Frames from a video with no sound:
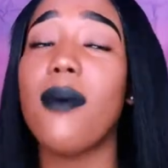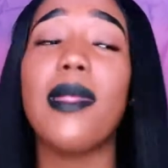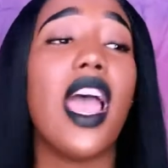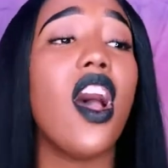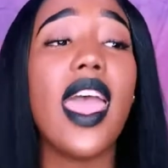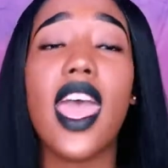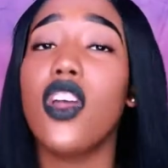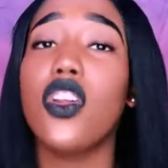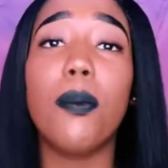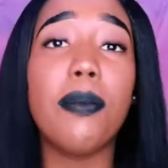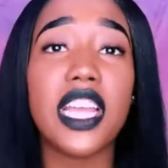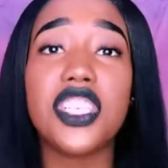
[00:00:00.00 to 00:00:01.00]
I'm like, oh hell
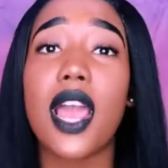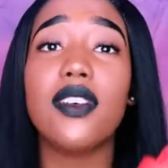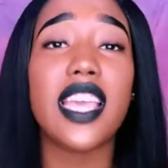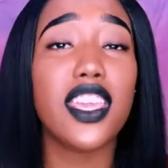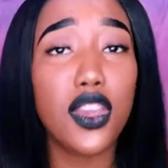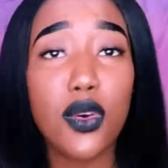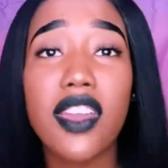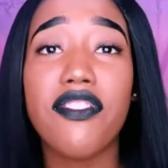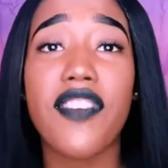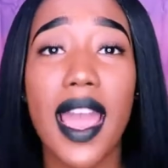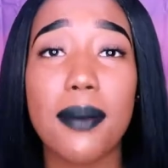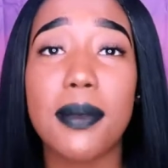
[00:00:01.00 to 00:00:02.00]
no, bitch. I was like, you
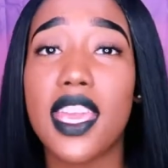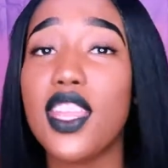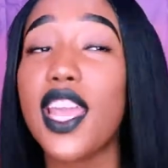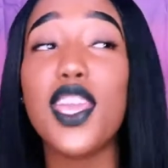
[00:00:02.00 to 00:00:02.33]
can fight me.